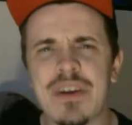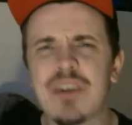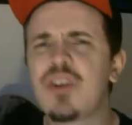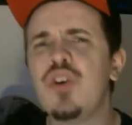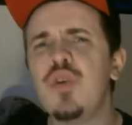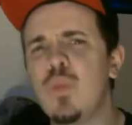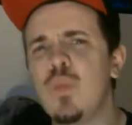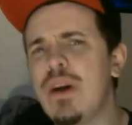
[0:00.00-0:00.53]
I
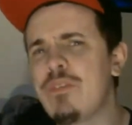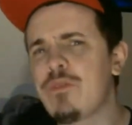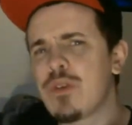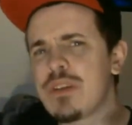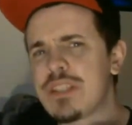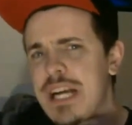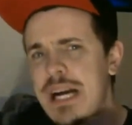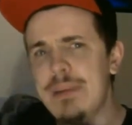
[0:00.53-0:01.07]
couldn't wait for
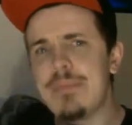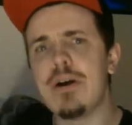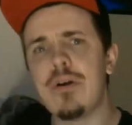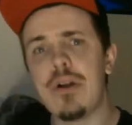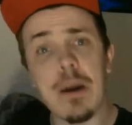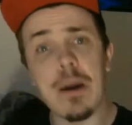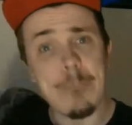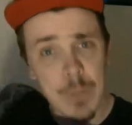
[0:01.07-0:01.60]
it to come
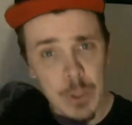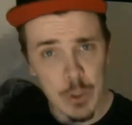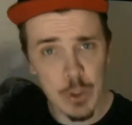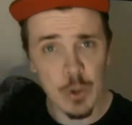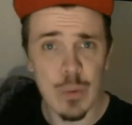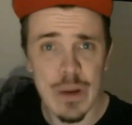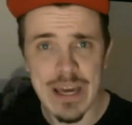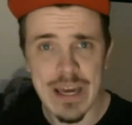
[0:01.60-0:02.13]
out on
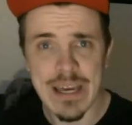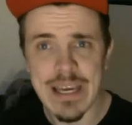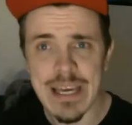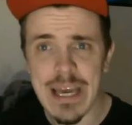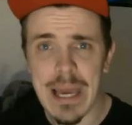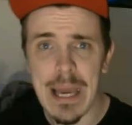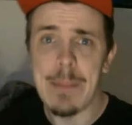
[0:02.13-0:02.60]
Blu ray